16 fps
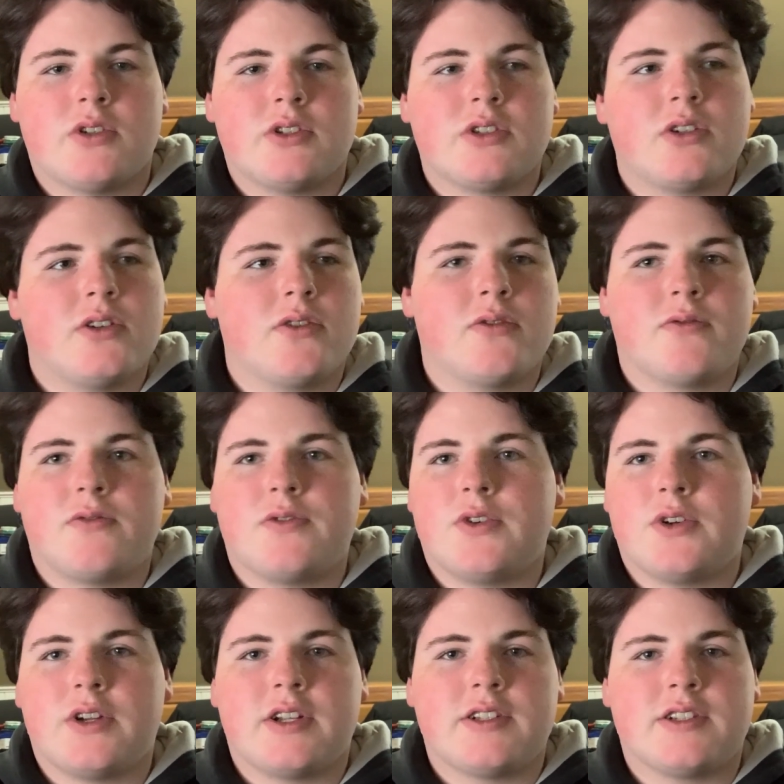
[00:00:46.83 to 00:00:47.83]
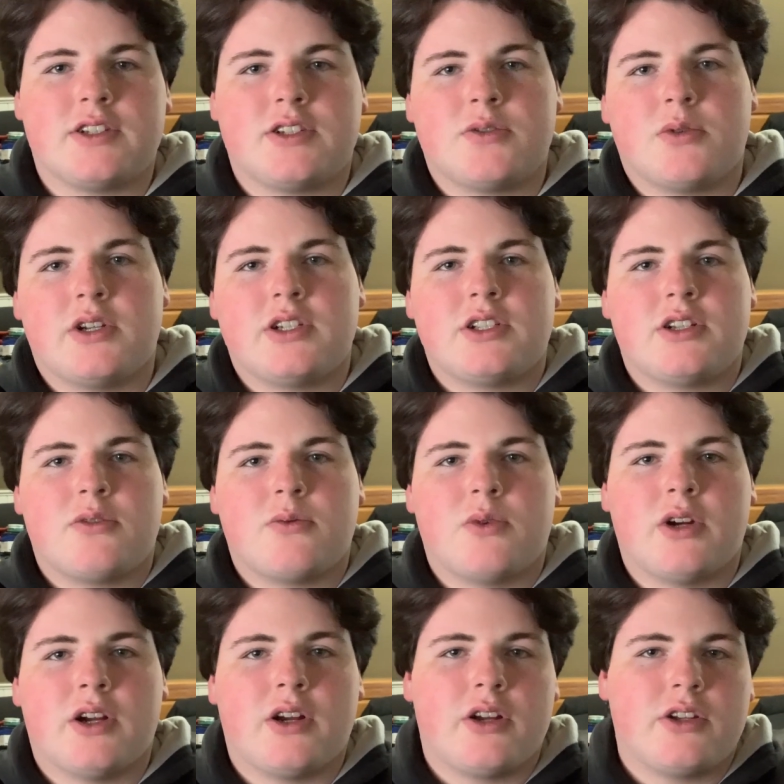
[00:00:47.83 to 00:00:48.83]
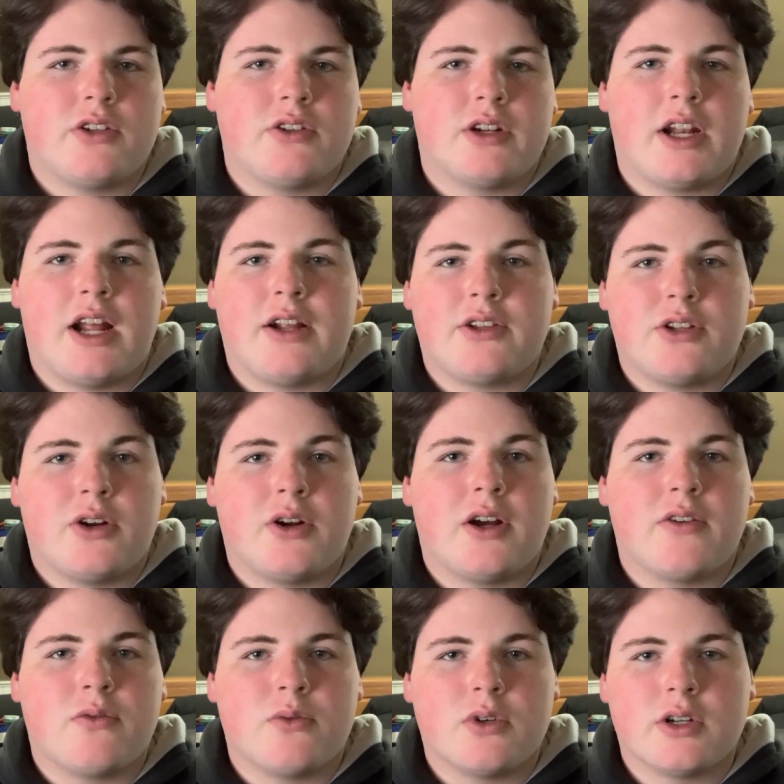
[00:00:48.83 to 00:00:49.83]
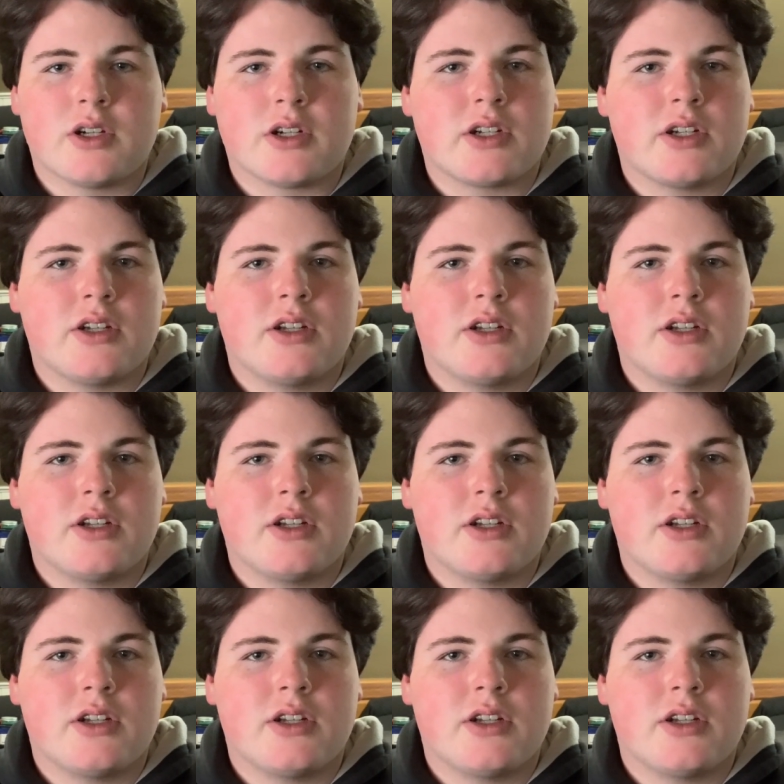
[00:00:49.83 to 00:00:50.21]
So if you're in a situation where you don't have work